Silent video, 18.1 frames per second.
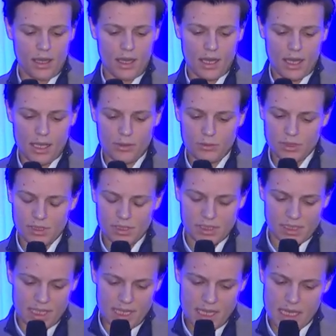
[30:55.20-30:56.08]
I would
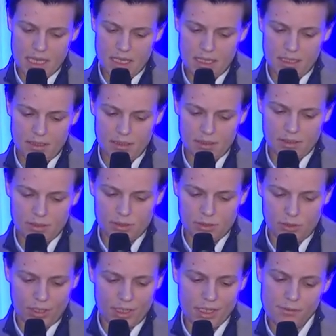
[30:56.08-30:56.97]
say,
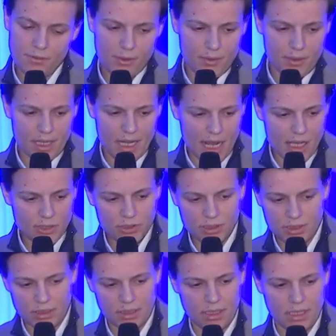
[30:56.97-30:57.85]
starting from the
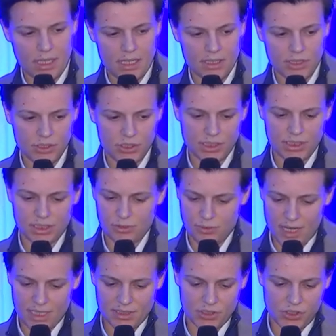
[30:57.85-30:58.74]
National Energy
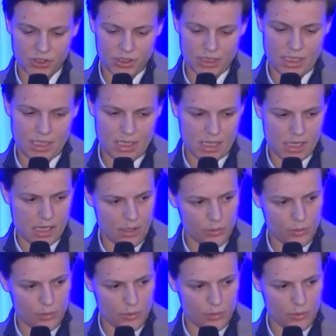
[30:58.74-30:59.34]
Strategy,